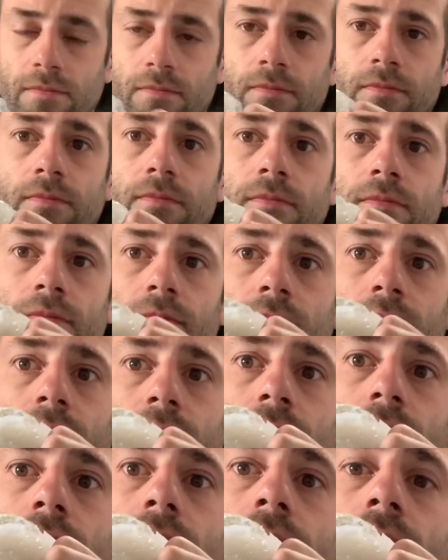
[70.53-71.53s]

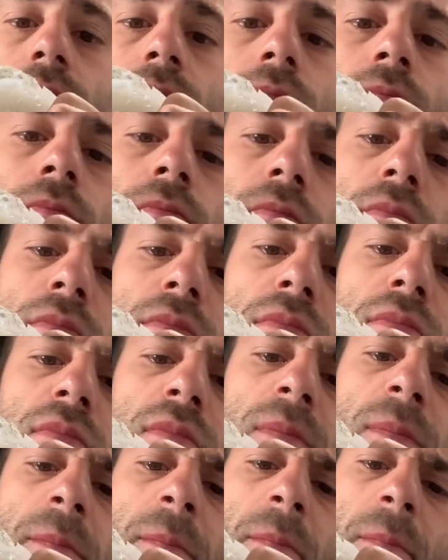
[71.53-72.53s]

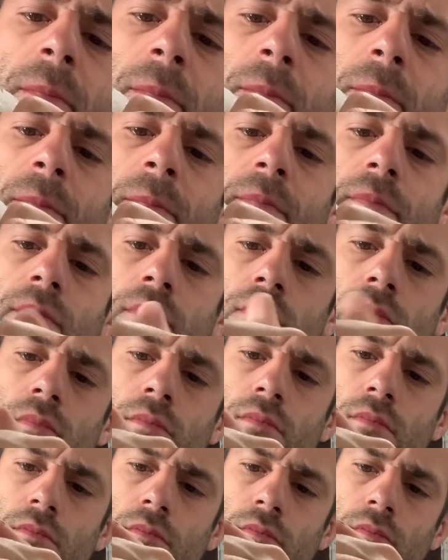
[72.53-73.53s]

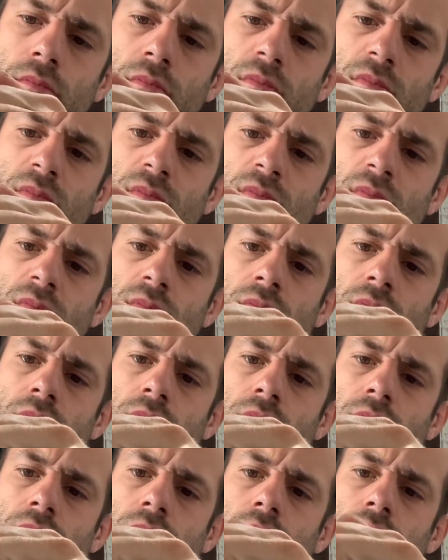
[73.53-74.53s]

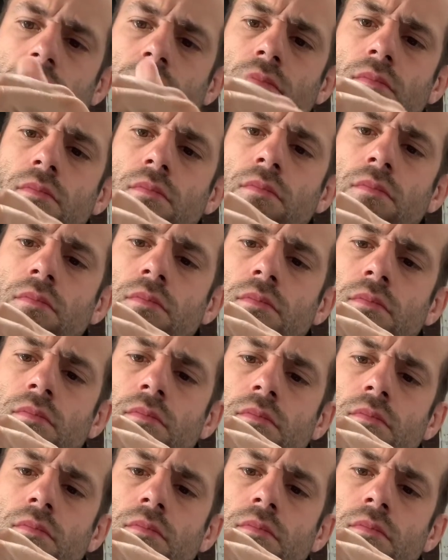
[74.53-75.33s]
(silence)